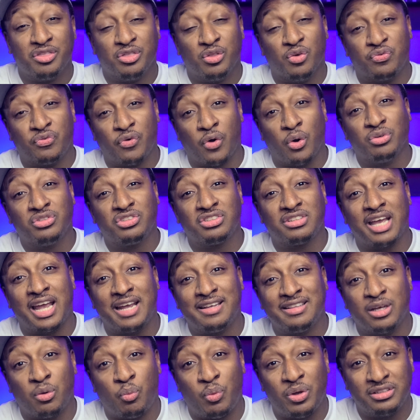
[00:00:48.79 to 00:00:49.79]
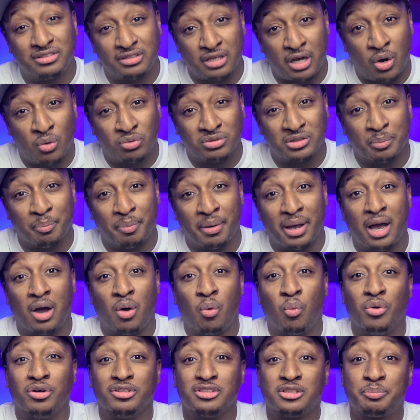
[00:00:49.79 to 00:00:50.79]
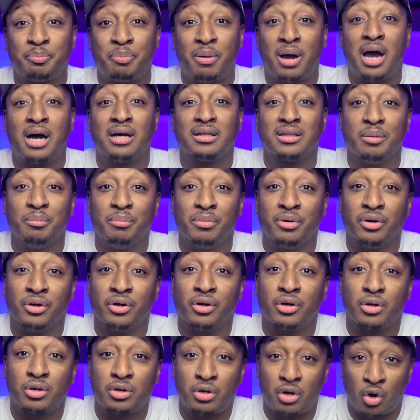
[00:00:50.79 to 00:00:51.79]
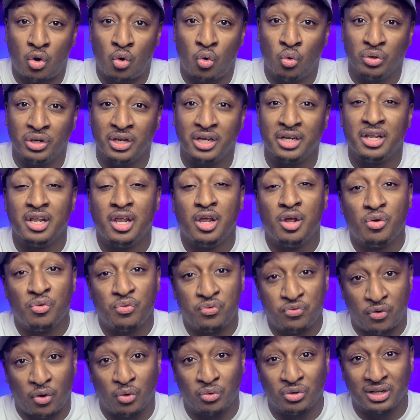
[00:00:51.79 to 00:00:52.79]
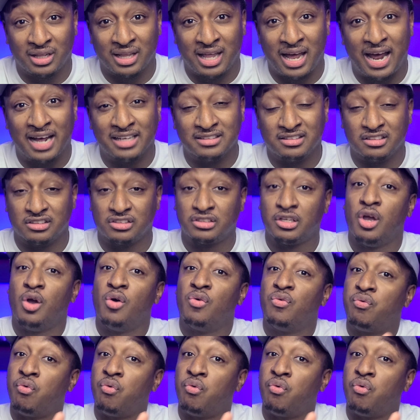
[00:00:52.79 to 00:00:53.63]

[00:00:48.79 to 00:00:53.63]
The first thing that we talked about was polymer coated fertilizers